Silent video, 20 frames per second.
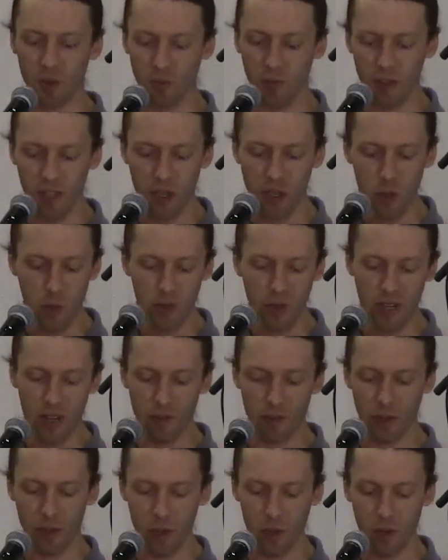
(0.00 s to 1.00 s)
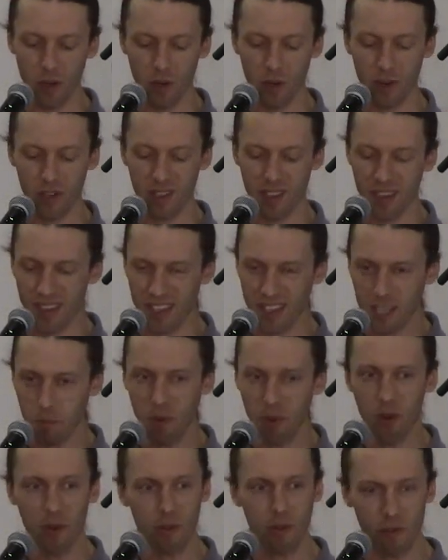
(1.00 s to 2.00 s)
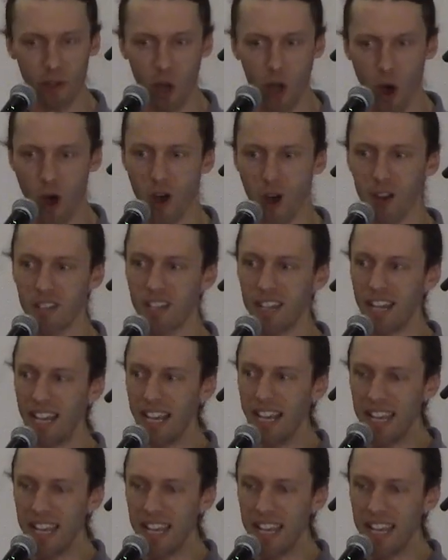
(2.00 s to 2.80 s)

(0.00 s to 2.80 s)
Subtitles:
of the unity of the universe and the Spirit of God